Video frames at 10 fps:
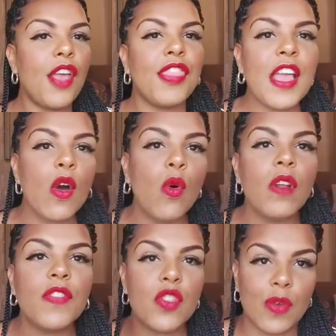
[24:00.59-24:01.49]
I think
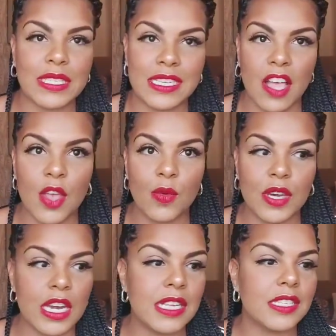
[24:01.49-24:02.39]
all of the dresses I
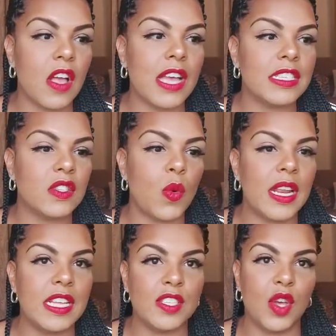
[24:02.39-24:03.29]
ordered in a size
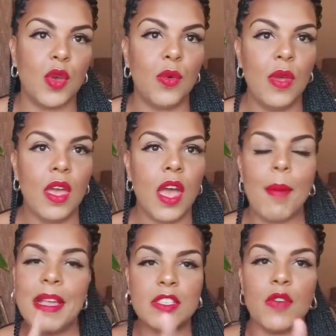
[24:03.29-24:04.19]
22,
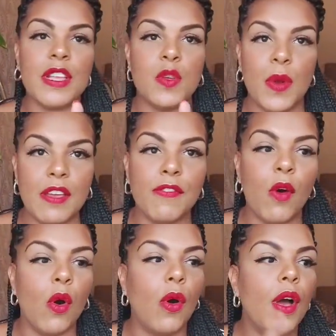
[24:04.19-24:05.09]
I mean, sorry,
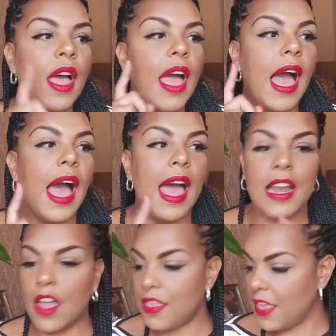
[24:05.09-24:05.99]
24.
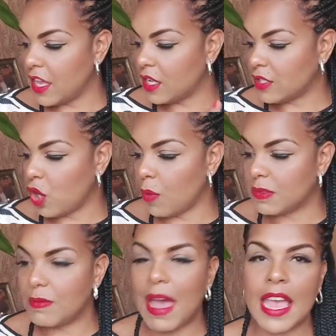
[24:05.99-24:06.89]
And I think the
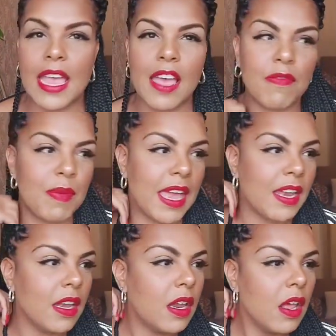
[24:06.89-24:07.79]
tops may have
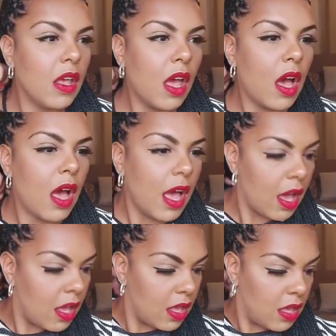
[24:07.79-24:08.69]
been
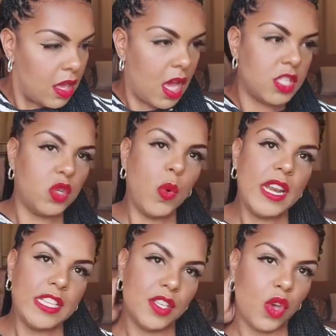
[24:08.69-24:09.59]
a
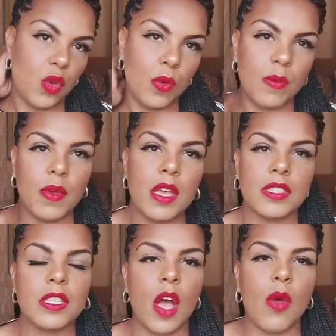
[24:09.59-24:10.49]
22.
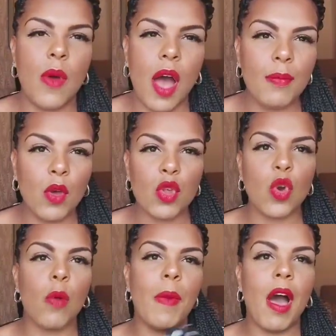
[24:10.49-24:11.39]
So I'm not
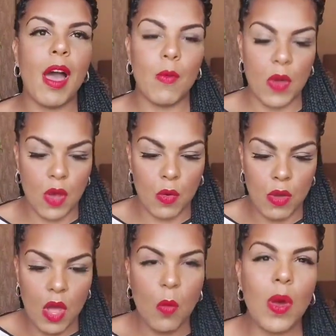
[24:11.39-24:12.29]
sure, but I
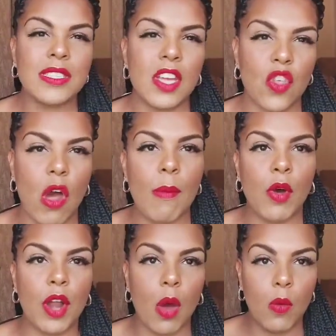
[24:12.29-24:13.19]
will, once I try them
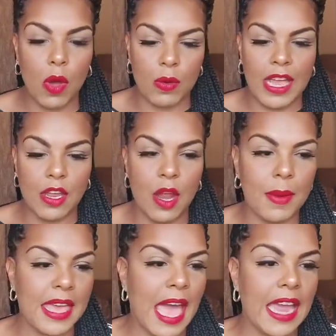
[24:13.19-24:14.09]
on, I will let you
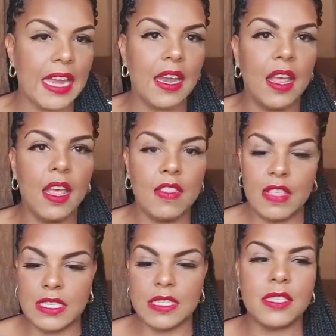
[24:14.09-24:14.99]
know again.
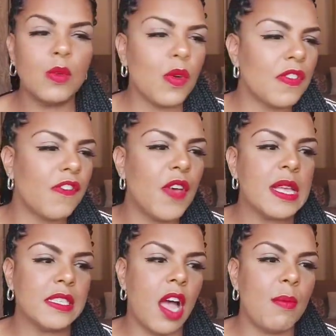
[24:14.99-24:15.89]
This is sort of the
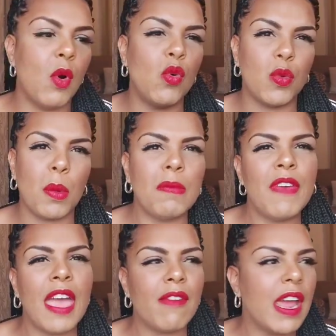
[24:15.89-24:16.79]
first time ordering
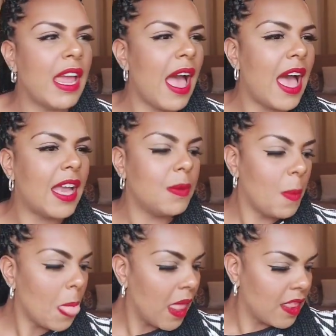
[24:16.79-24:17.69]
Very,
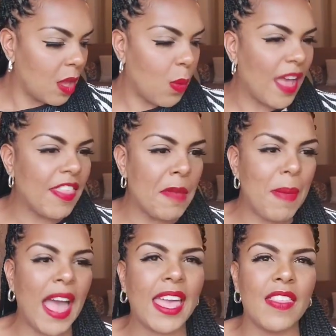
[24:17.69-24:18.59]
and the way they
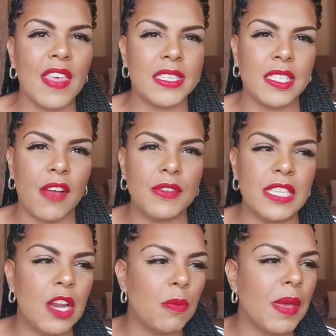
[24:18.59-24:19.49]
packet their stuff
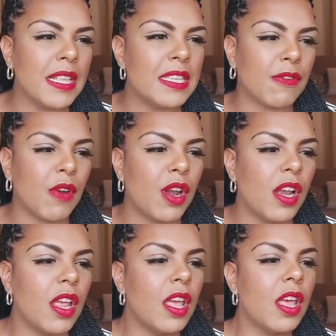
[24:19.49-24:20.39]
is a little bit
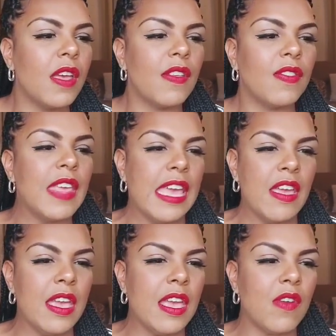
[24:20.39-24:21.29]
different.
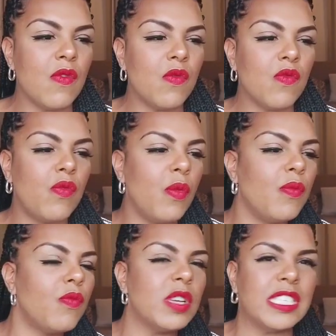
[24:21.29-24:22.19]
The
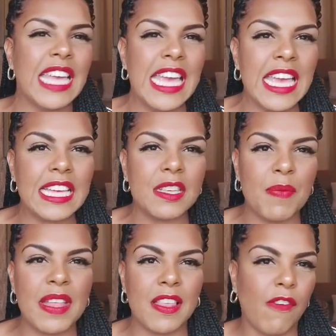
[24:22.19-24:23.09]
receipt is a
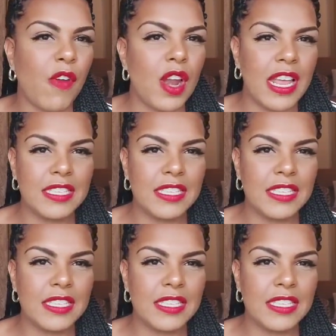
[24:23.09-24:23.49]
bit different.